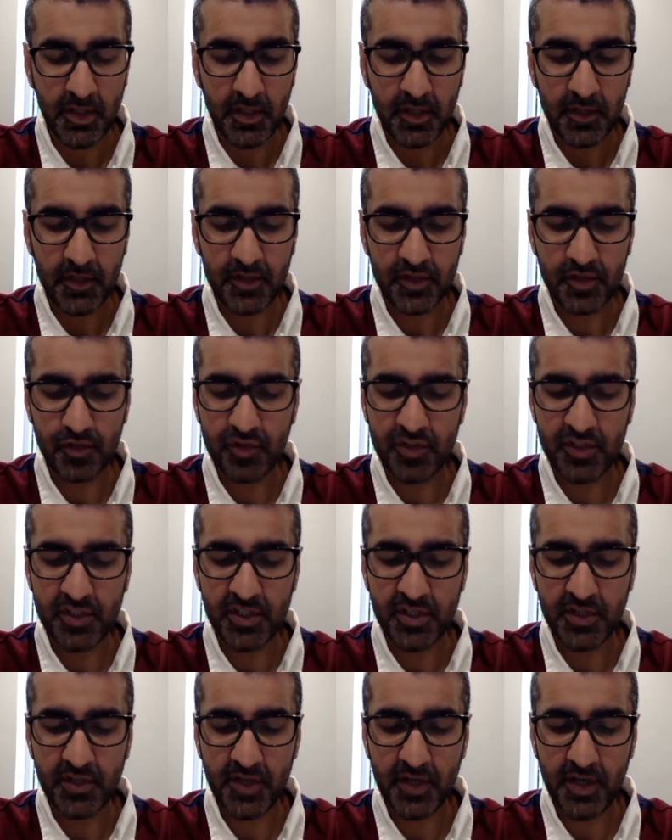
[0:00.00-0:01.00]
The screeching
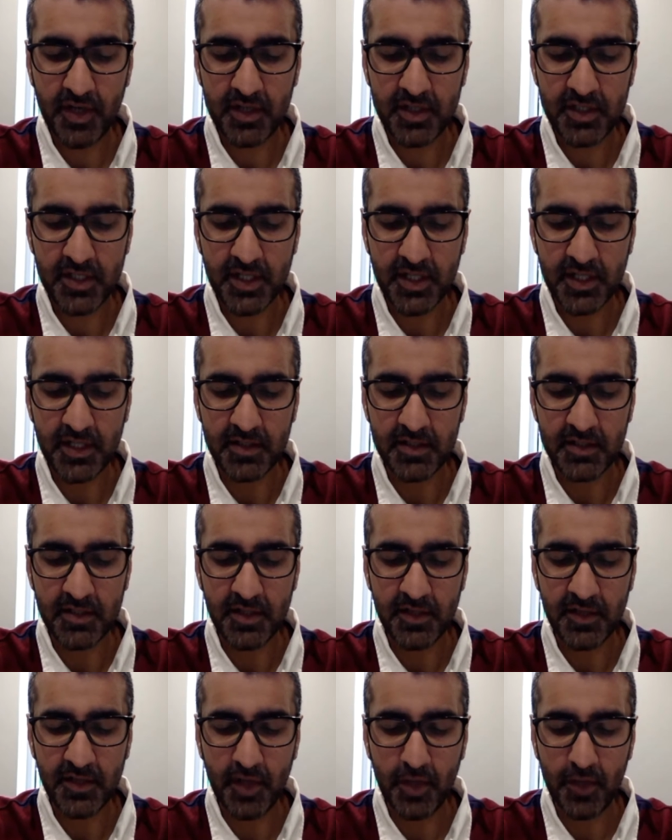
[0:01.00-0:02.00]
of car tyres
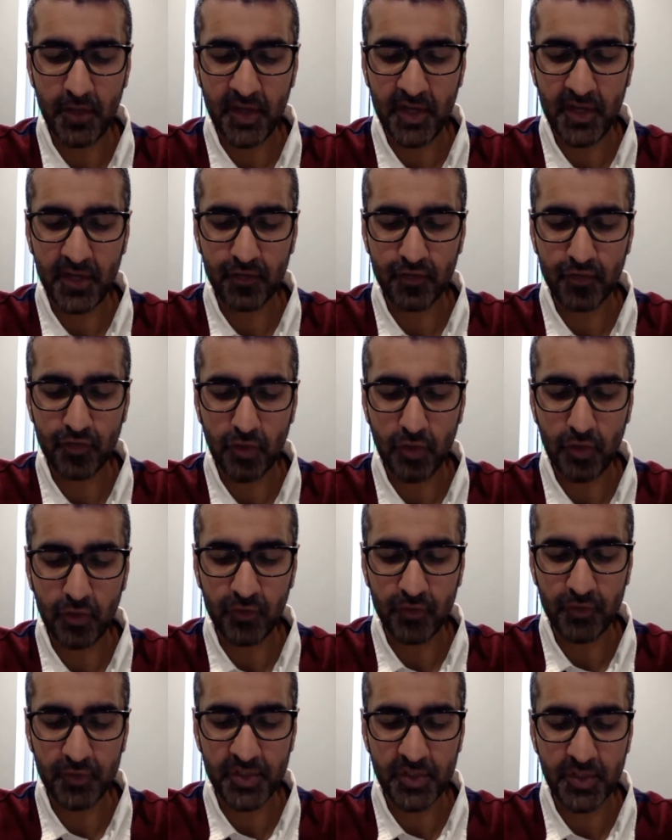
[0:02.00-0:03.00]
and the overhead roar
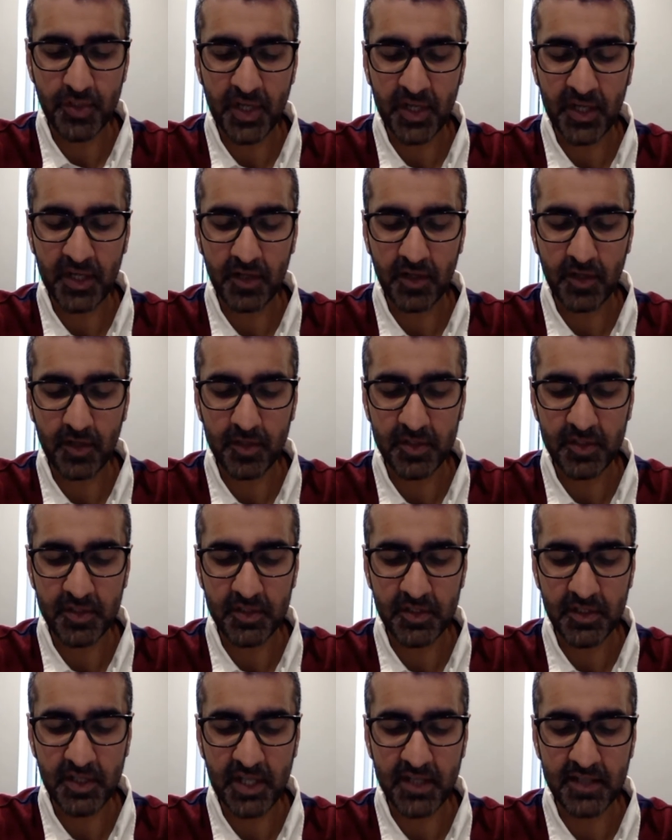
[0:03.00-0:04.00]
from 2 helicopters
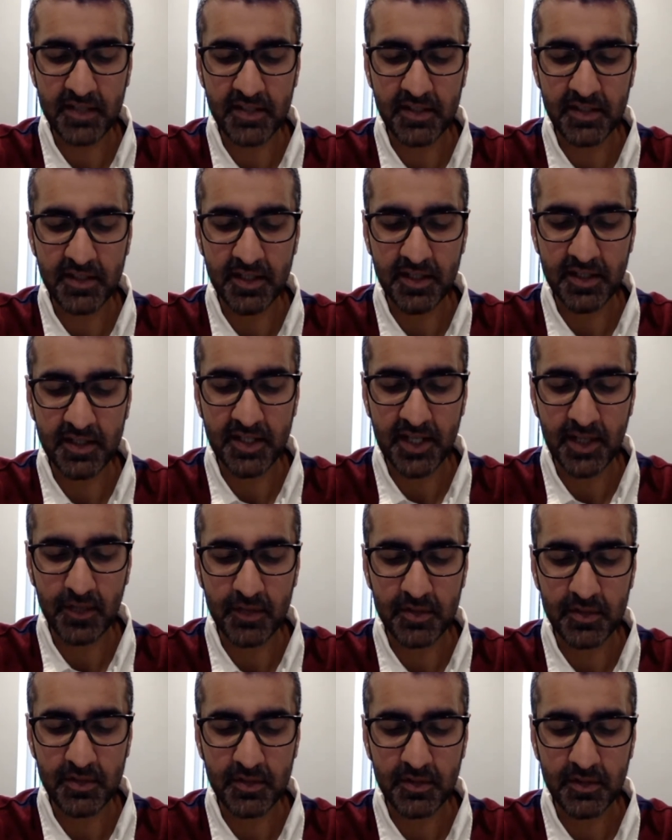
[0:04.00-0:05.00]
answered their
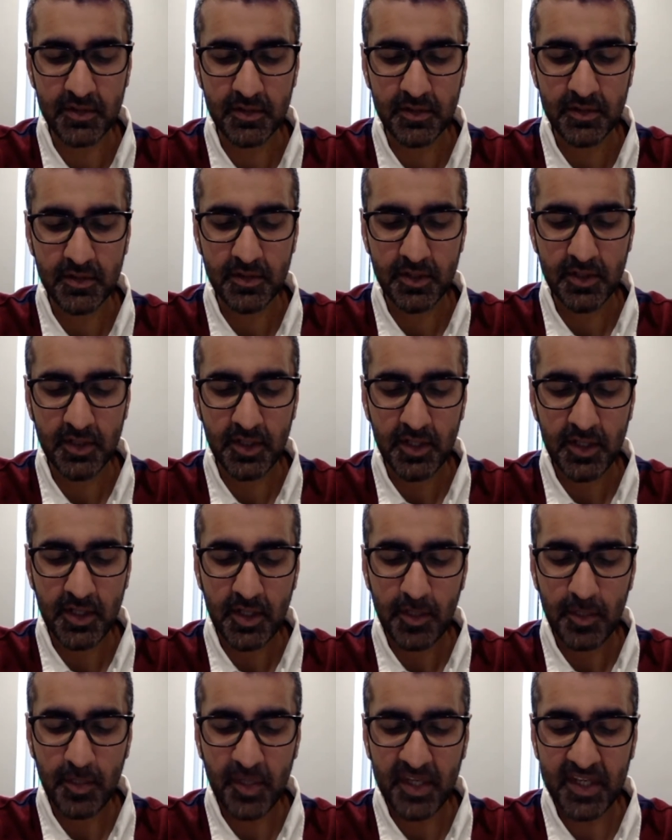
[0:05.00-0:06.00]
doubts.
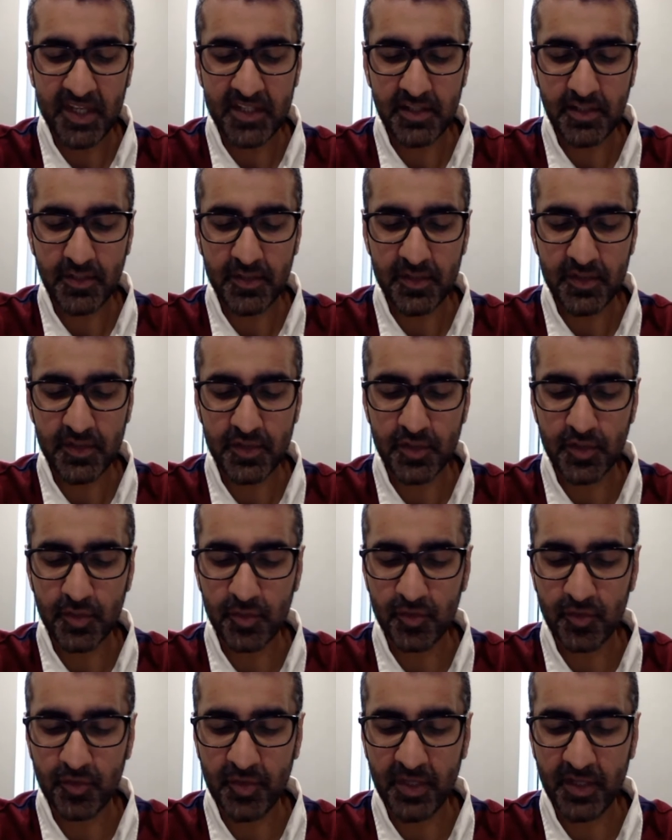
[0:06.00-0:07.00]
Police officers jumped
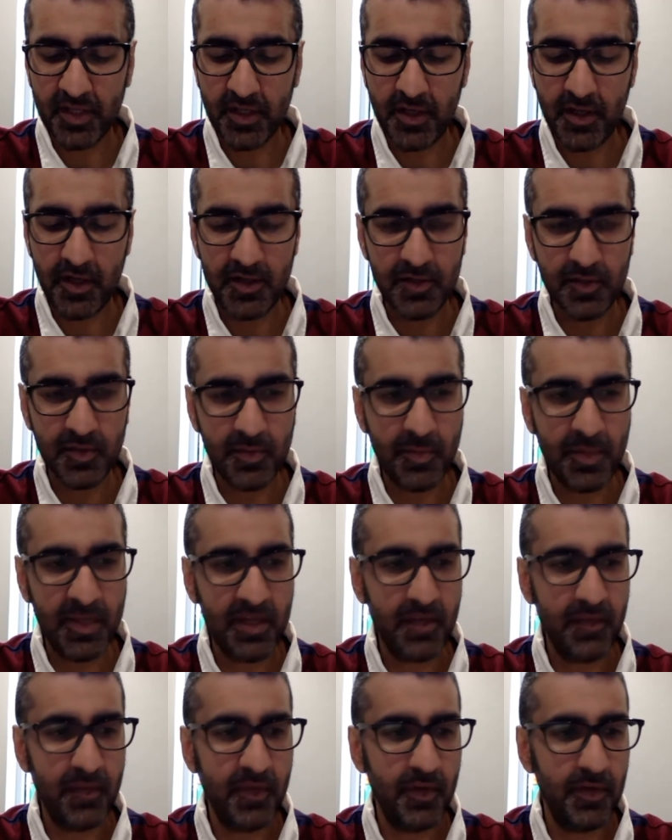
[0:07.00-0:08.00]
from their cars with
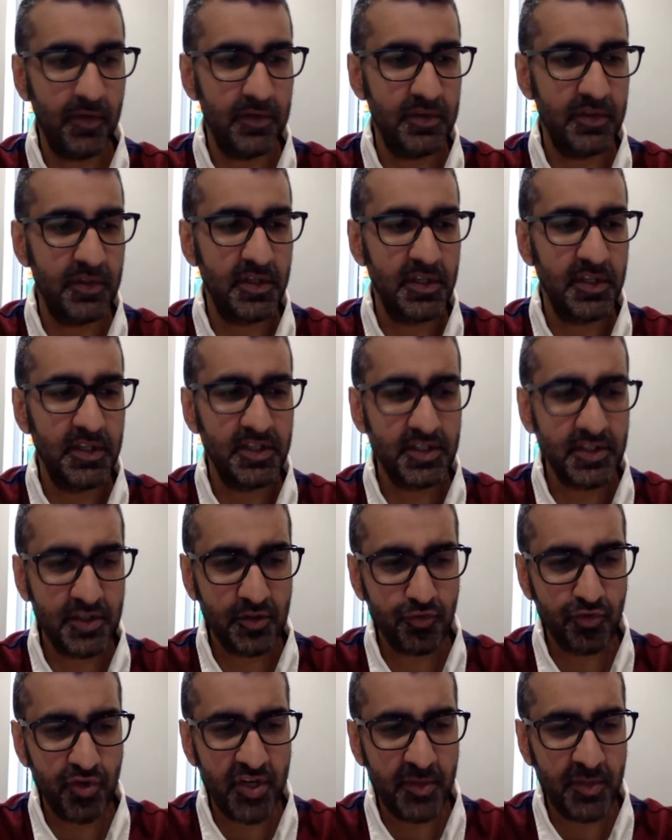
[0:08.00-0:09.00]
megaphones,
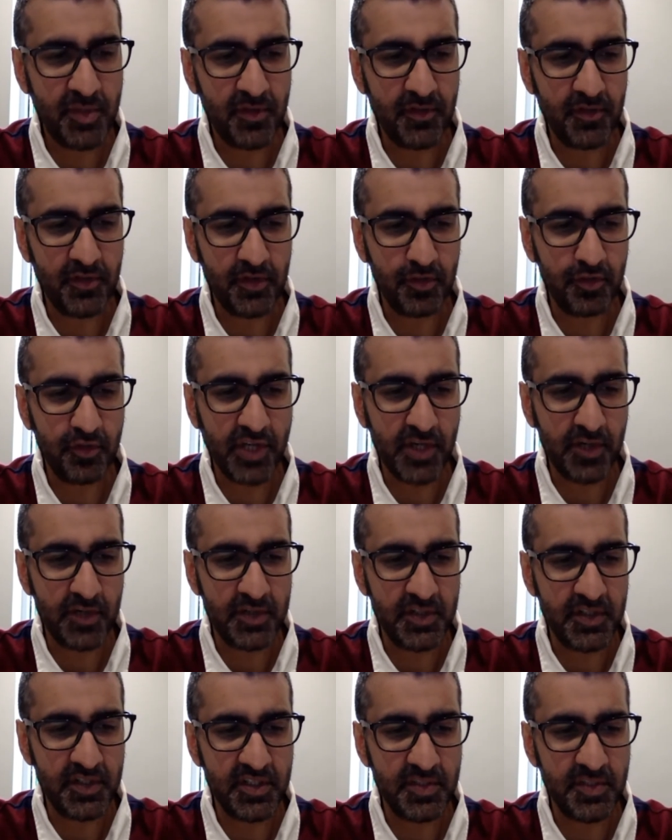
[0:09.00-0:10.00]
screaming for the crowd
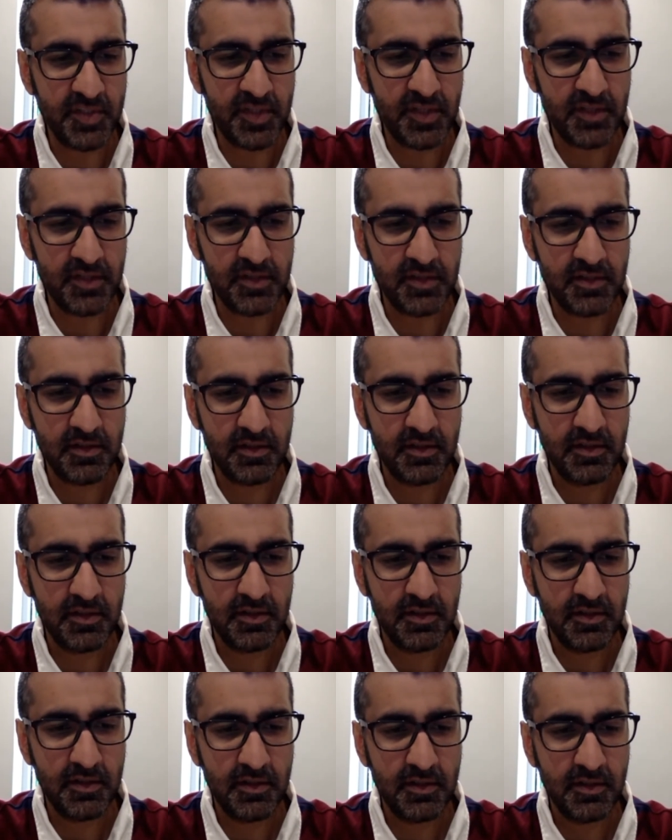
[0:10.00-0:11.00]
to disperse.
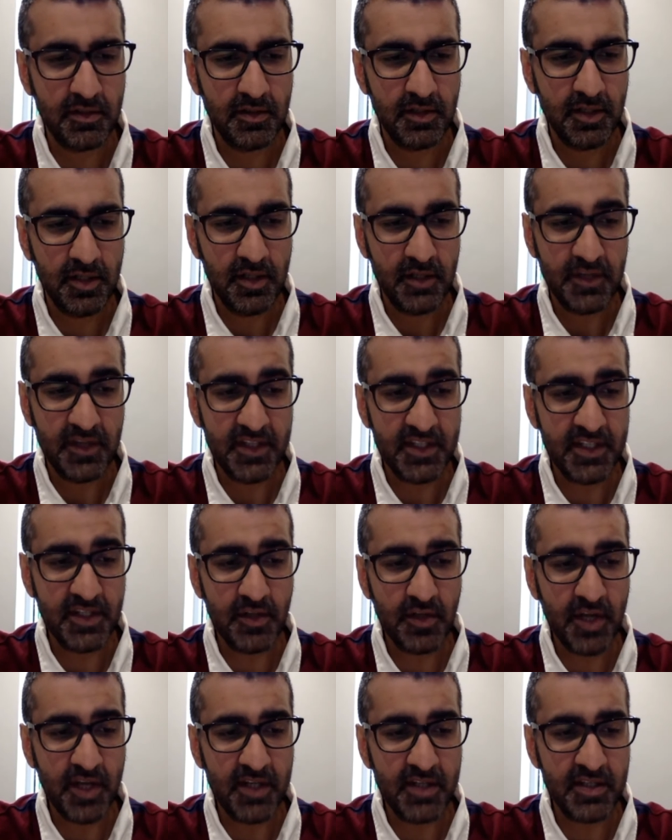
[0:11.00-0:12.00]
They did
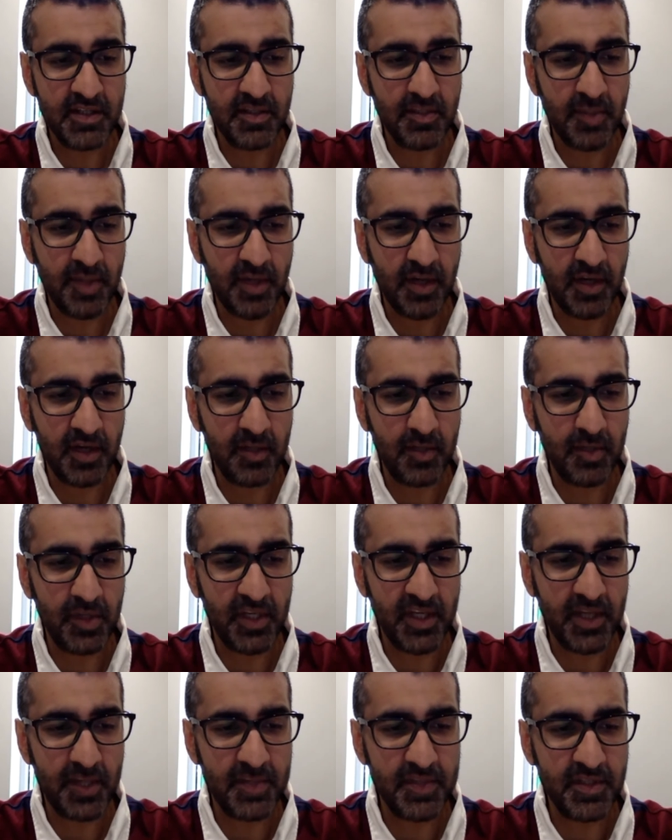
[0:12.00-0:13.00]
not enter the park, but
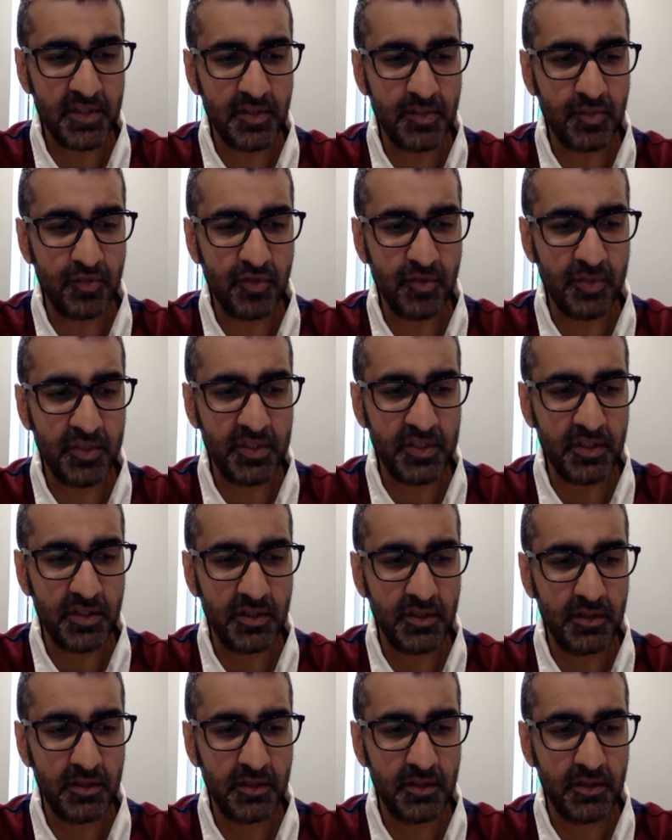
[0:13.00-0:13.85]
kept to the perimeter.